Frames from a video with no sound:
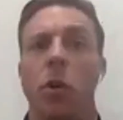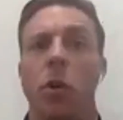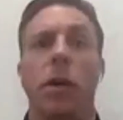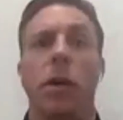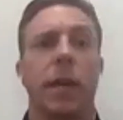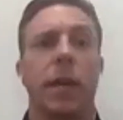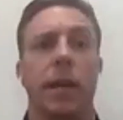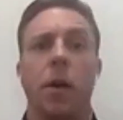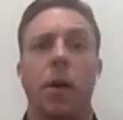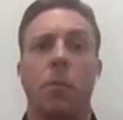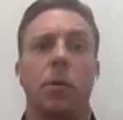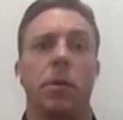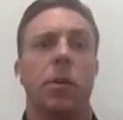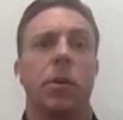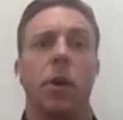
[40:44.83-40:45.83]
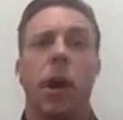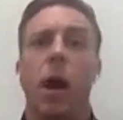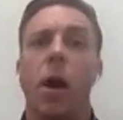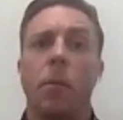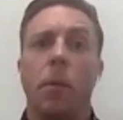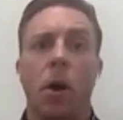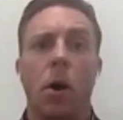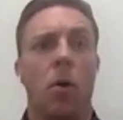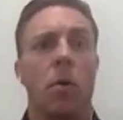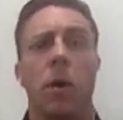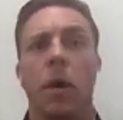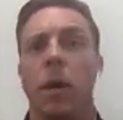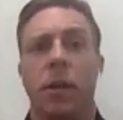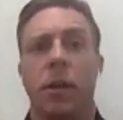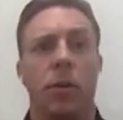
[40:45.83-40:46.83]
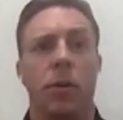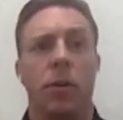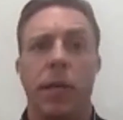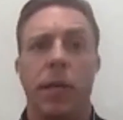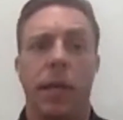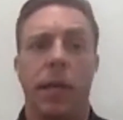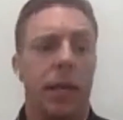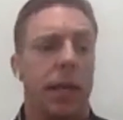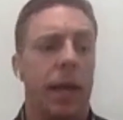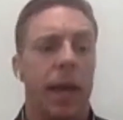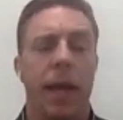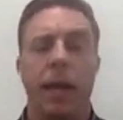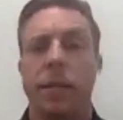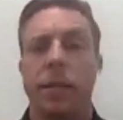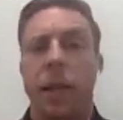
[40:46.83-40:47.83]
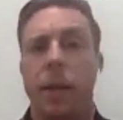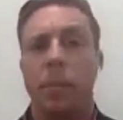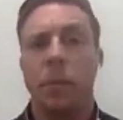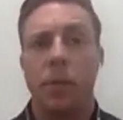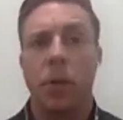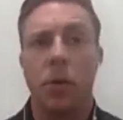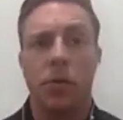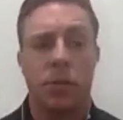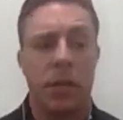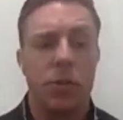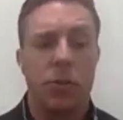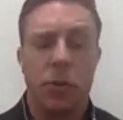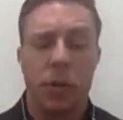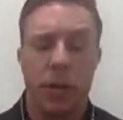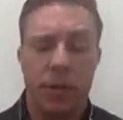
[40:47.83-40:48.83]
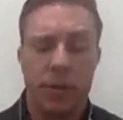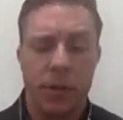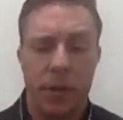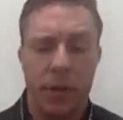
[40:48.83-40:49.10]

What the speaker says: It can help with your elbow, your knee, any type of those injuries,